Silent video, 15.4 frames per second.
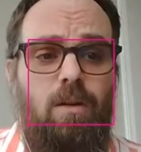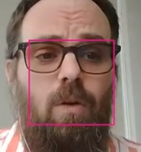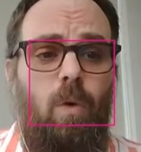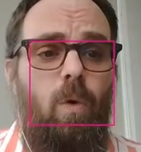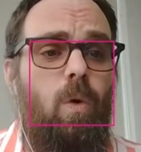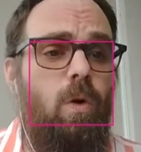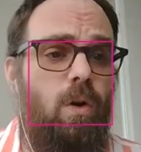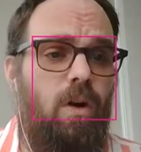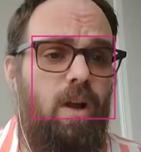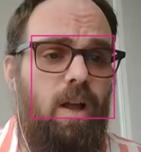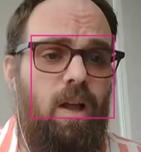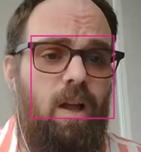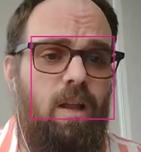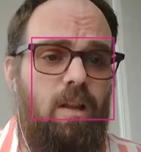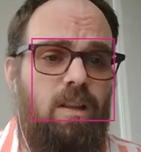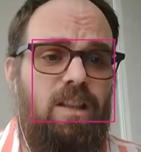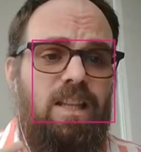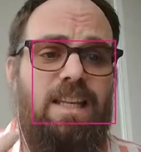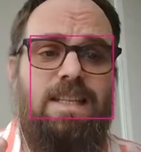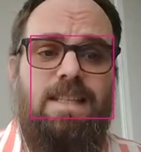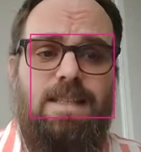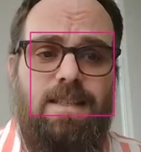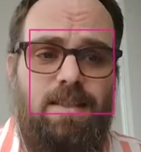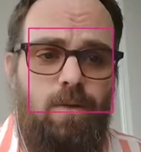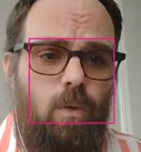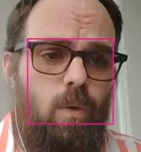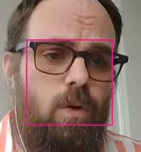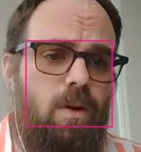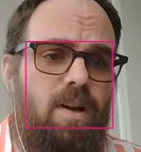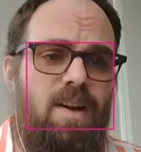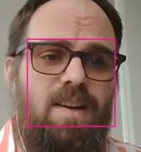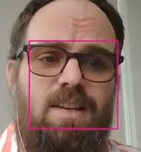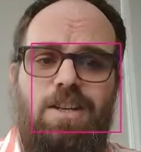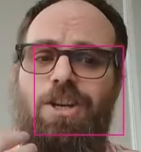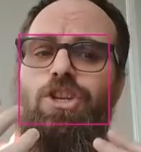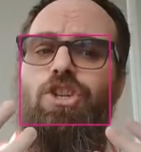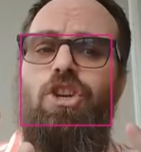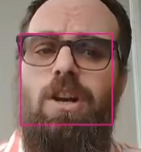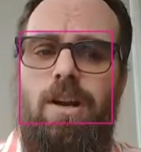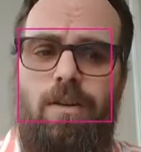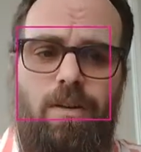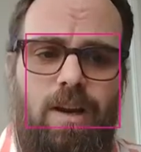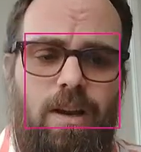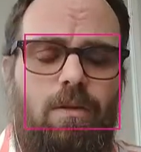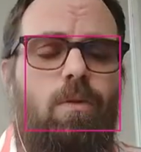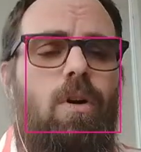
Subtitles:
or a list or a dictionary,